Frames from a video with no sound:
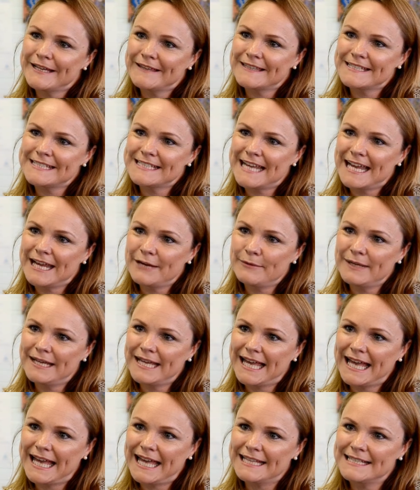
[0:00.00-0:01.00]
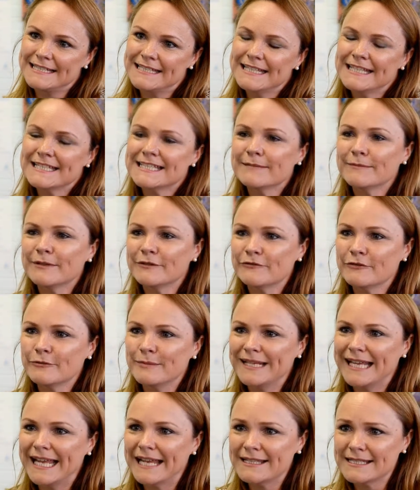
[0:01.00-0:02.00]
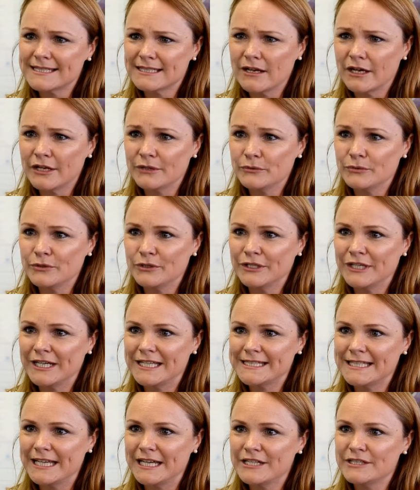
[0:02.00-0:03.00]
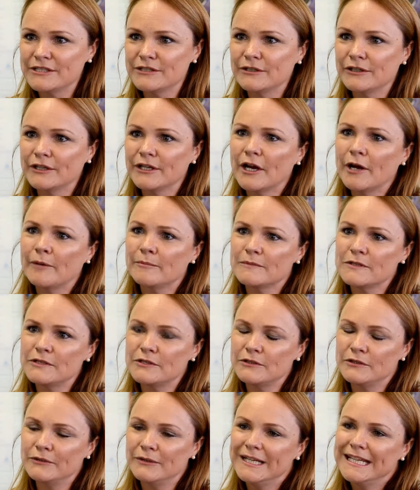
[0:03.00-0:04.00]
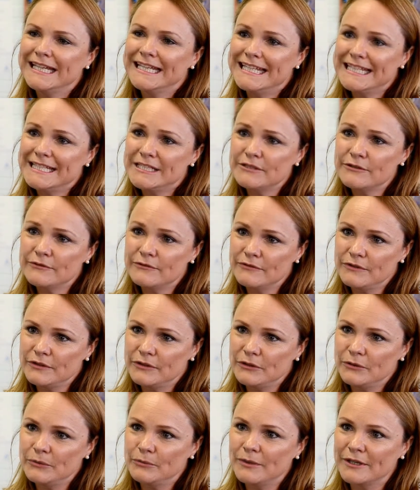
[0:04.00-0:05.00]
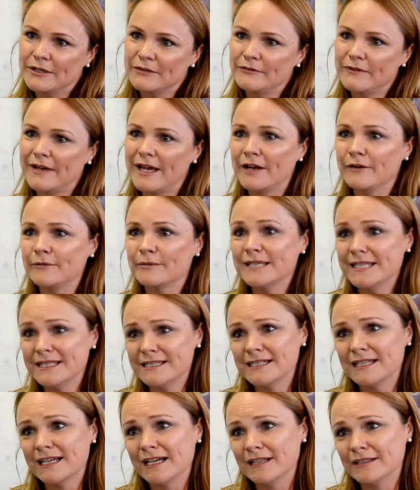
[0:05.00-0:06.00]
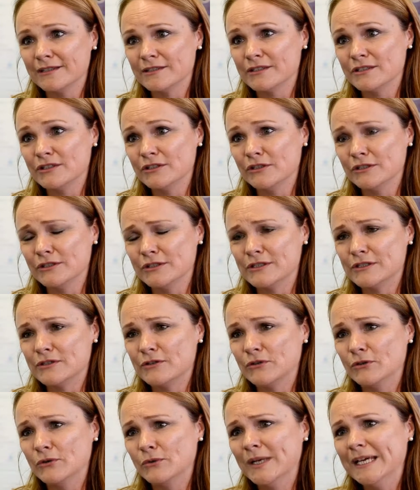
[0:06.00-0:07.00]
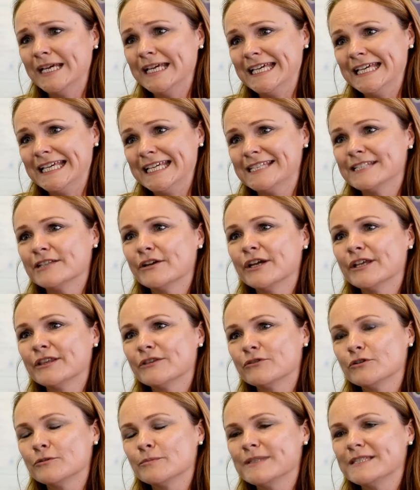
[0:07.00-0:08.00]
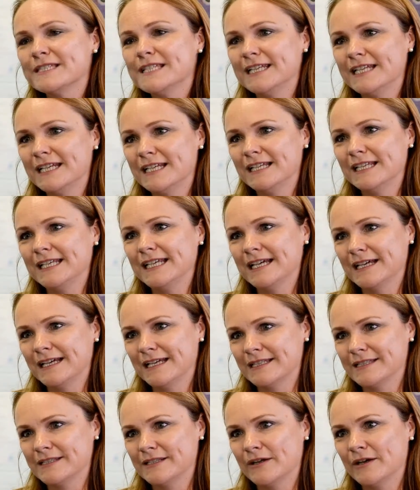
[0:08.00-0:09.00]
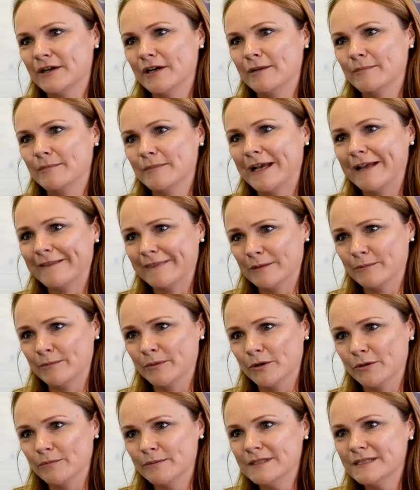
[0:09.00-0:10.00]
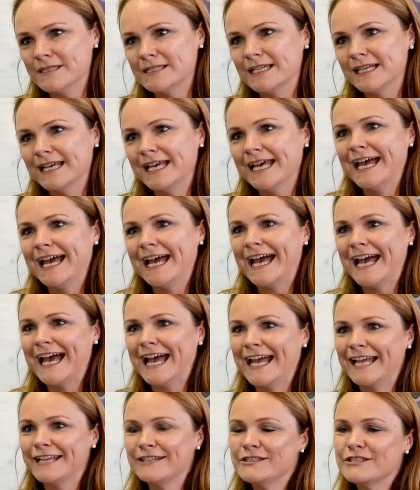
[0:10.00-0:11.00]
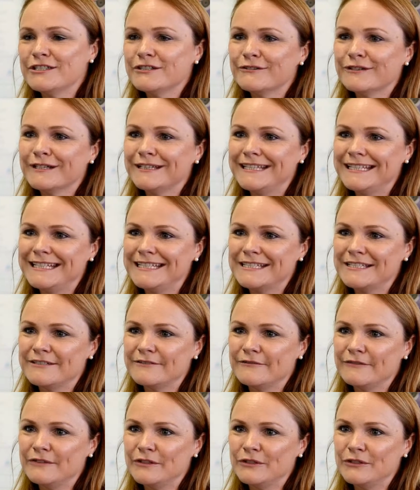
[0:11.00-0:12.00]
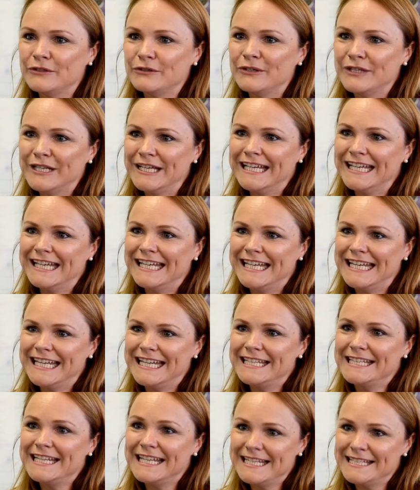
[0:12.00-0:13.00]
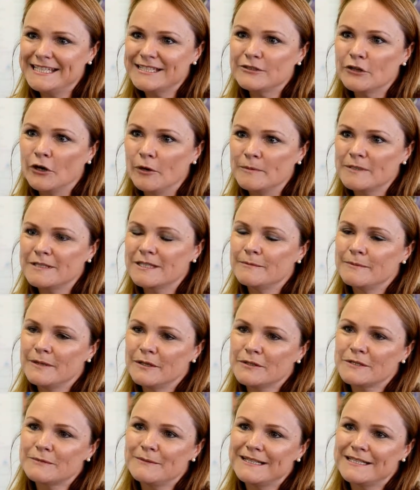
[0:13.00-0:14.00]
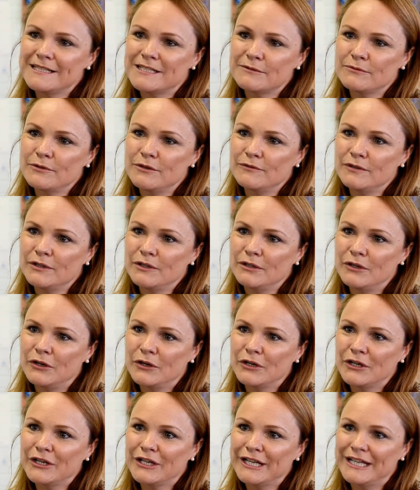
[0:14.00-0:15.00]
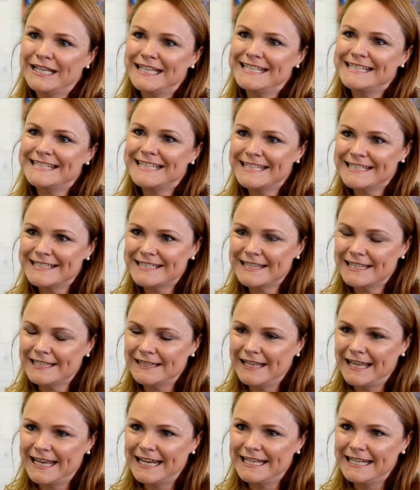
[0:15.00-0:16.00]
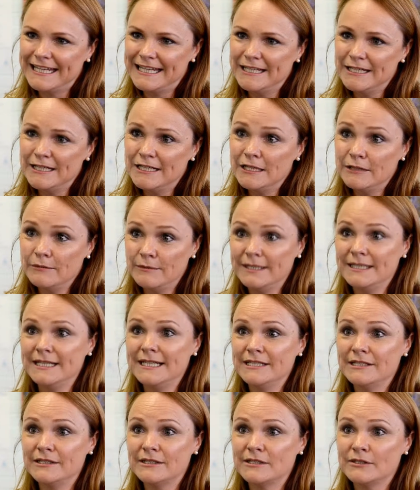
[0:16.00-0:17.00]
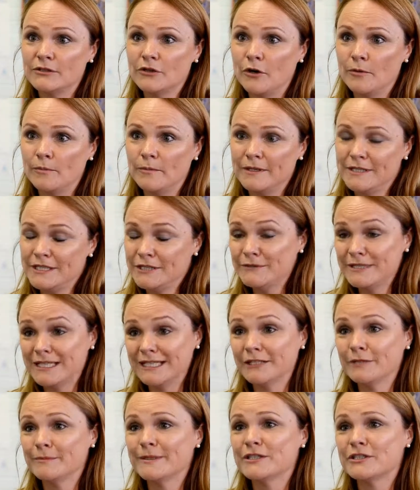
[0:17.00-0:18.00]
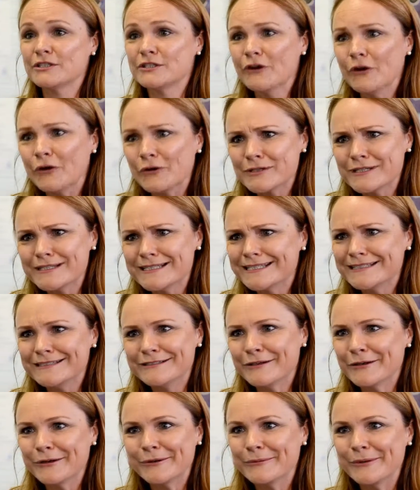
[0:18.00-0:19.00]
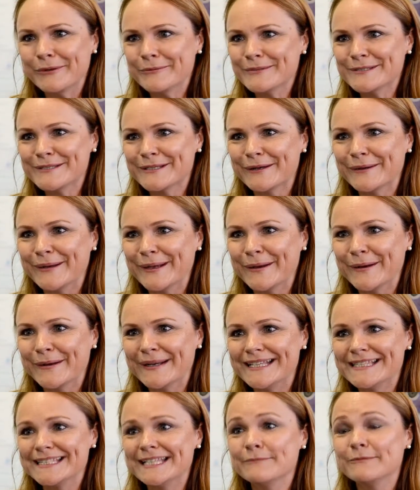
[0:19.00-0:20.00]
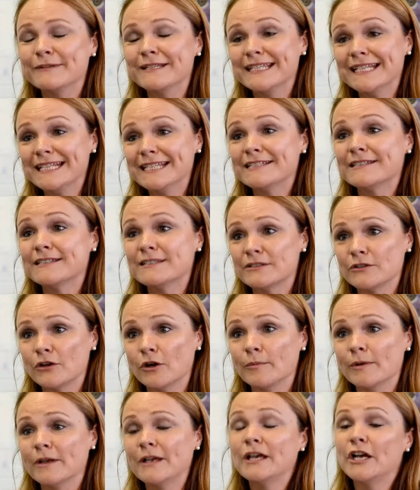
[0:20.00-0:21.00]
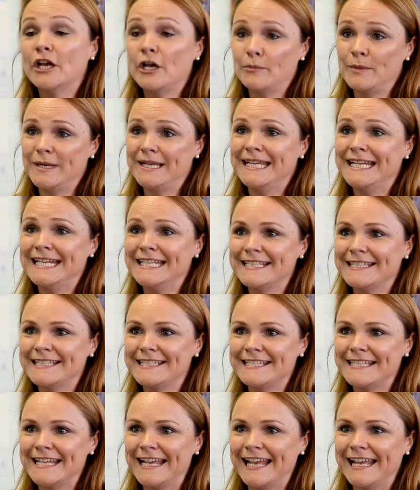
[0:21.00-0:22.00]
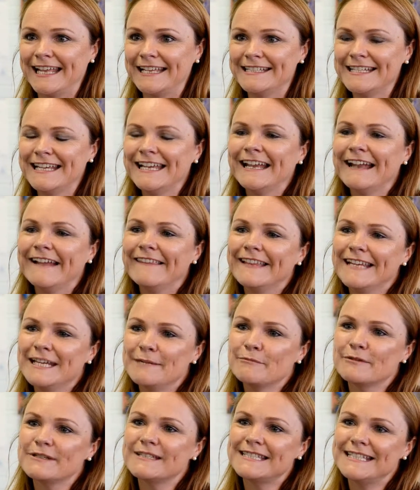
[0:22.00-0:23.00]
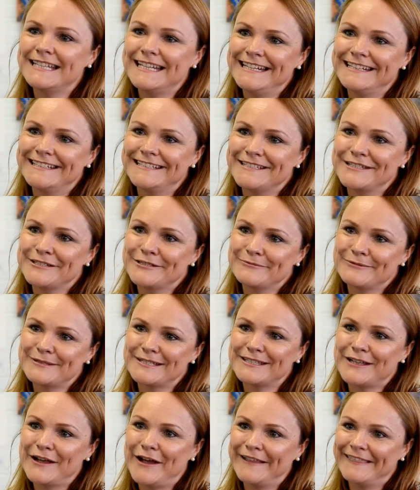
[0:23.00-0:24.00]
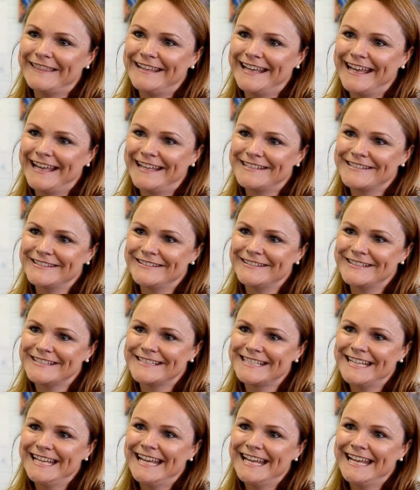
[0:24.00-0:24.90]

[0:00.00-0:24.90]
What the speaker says: other day we had someone from an outside organisation come to interview one of our kindergarten students who is going through a particularly hard time at the moment. And during the interview, he stopped. The bells went at 12 o'clock and he said to the lady, "We need to stop." And she was a little bit shocked and didn't know what was going on. He said, "We need to stop and we need to stand." And then he proceeded to recite the Angelus.